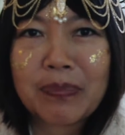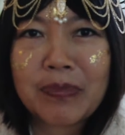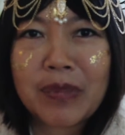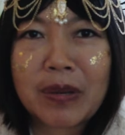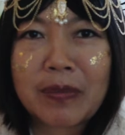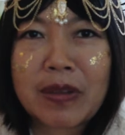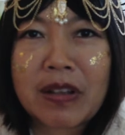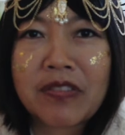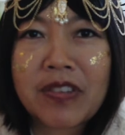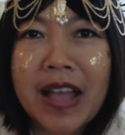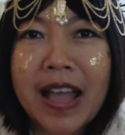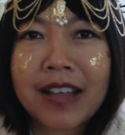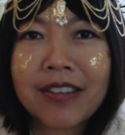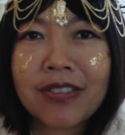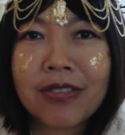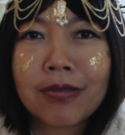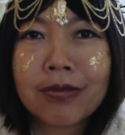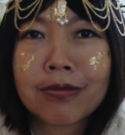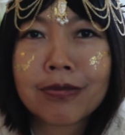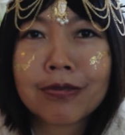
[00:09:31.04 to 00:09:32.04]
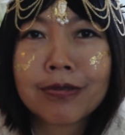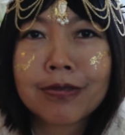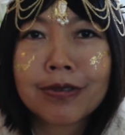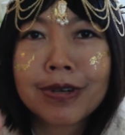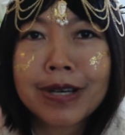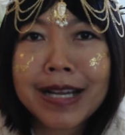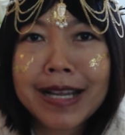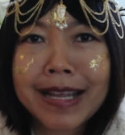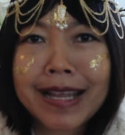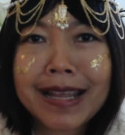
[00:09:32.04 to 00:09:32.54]
And I've had
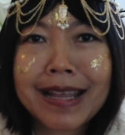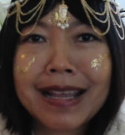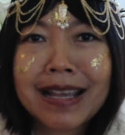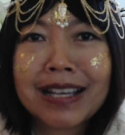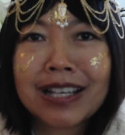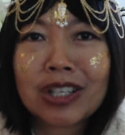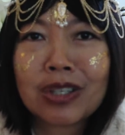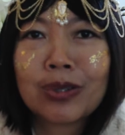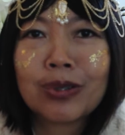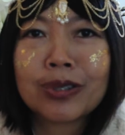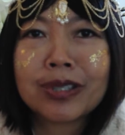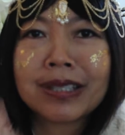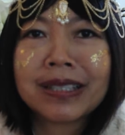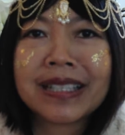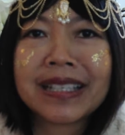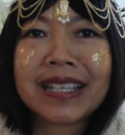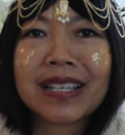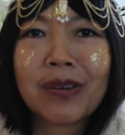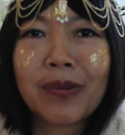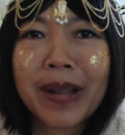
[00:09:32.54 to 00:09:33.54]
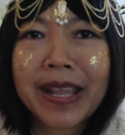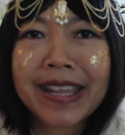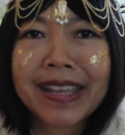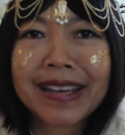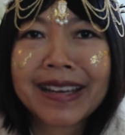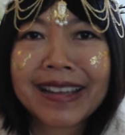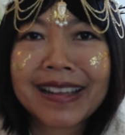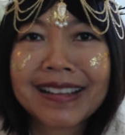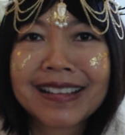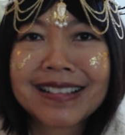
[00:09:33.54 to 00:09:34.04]
3 Kundalini
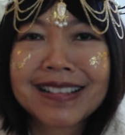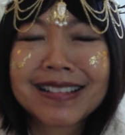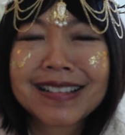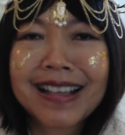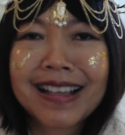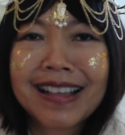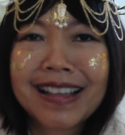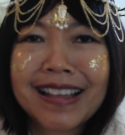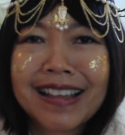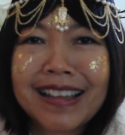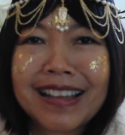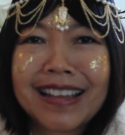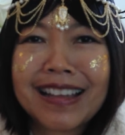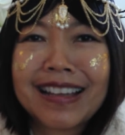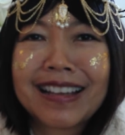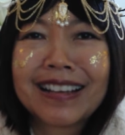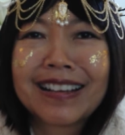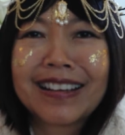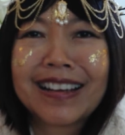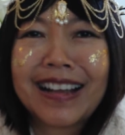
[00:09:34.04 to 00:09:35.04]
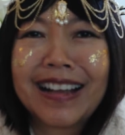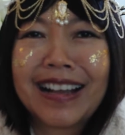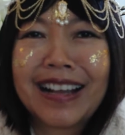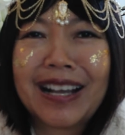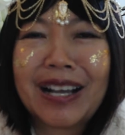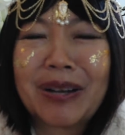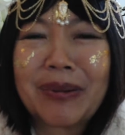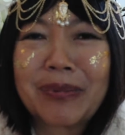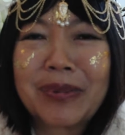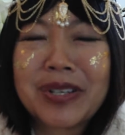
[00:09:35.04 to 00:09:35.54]
awakenings,
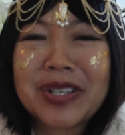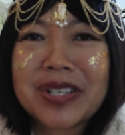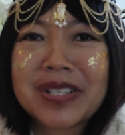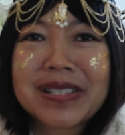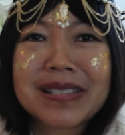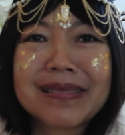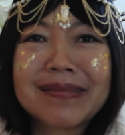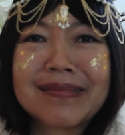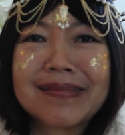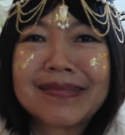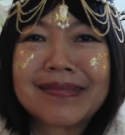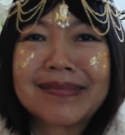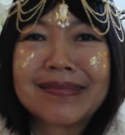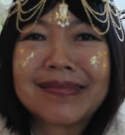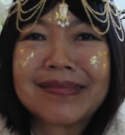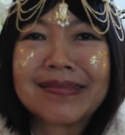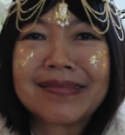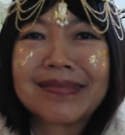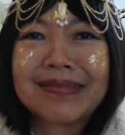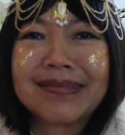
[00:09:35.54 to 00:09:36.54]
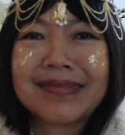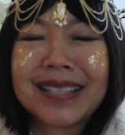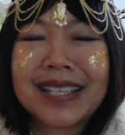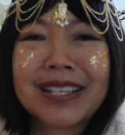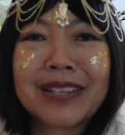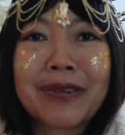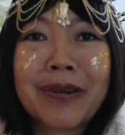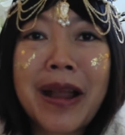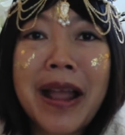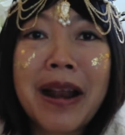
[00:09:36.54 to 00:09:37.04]
which is
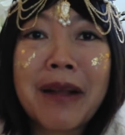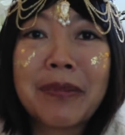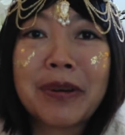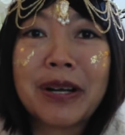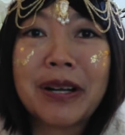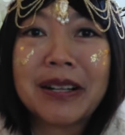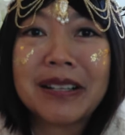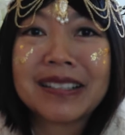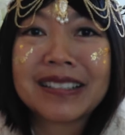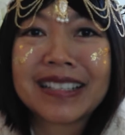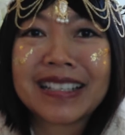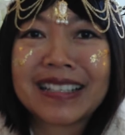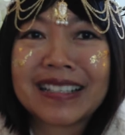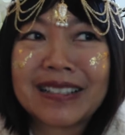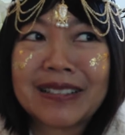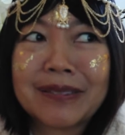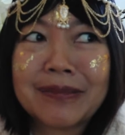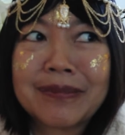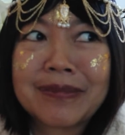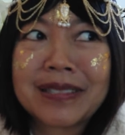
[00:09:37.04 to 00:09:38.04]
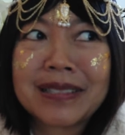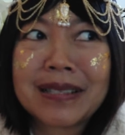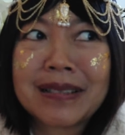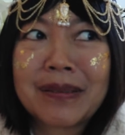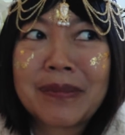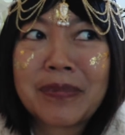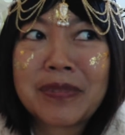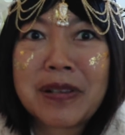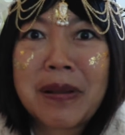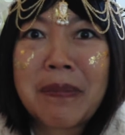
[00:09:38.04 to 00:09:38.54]
incredible,
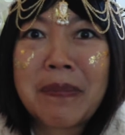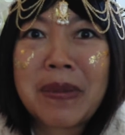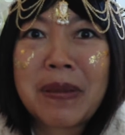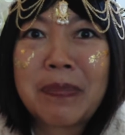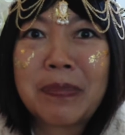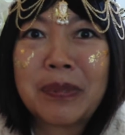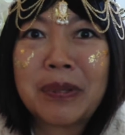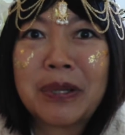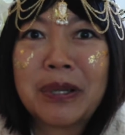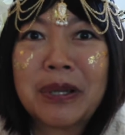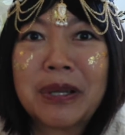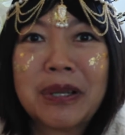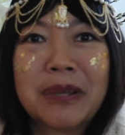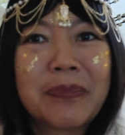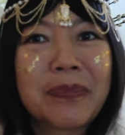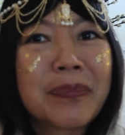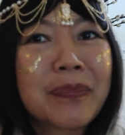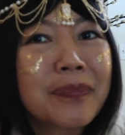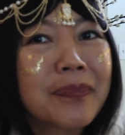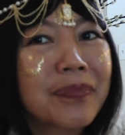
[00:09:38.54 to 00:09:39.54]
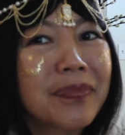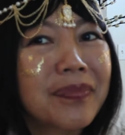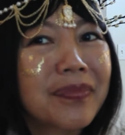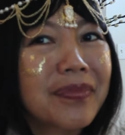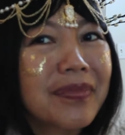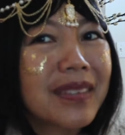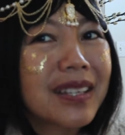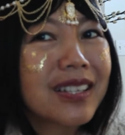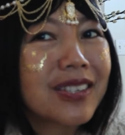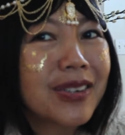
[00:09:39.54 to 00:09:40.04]
Some people
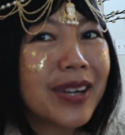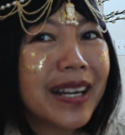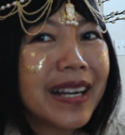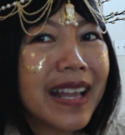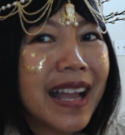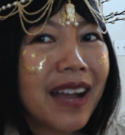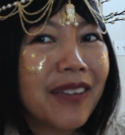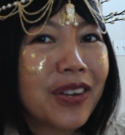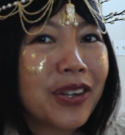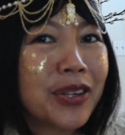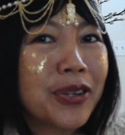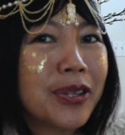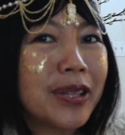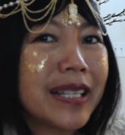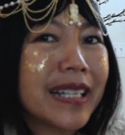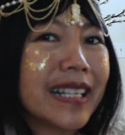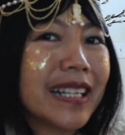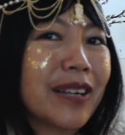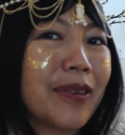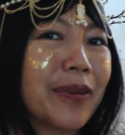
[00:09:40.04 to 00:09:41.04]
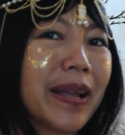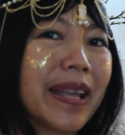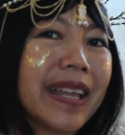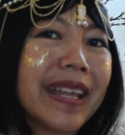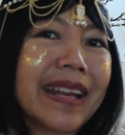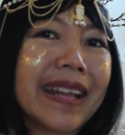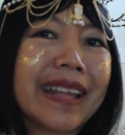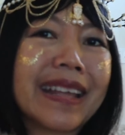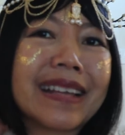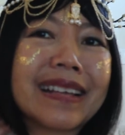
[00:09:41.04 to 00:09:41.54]
try to have a Kundalini
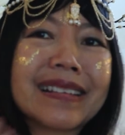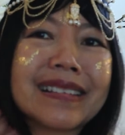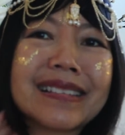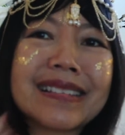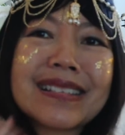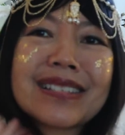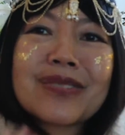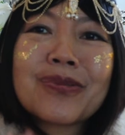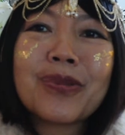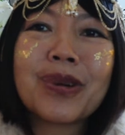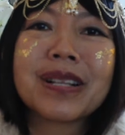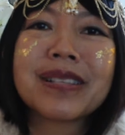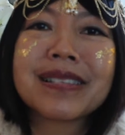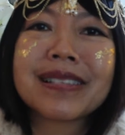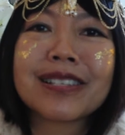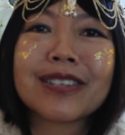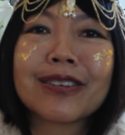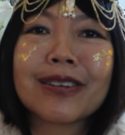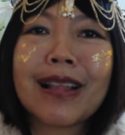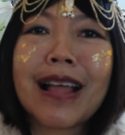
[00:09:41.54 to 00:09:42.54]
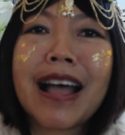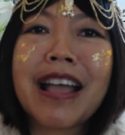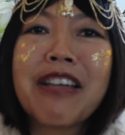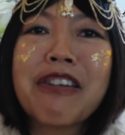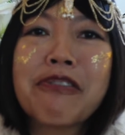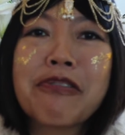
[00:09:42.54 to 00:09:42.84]
awakening just once in their life.